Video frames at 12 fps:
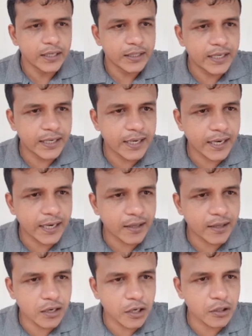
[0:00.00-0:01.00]
t greater
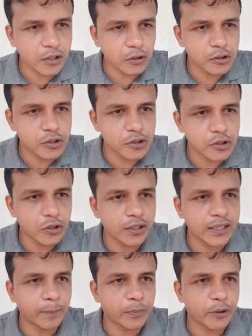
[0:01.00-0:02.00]
than or equal to 0, the
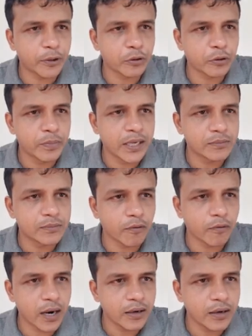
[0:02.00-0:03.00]
amplitude becomes
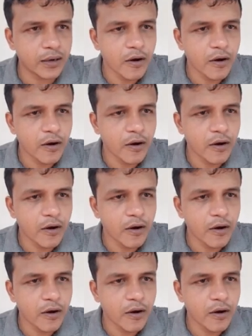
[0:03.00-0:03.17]
1.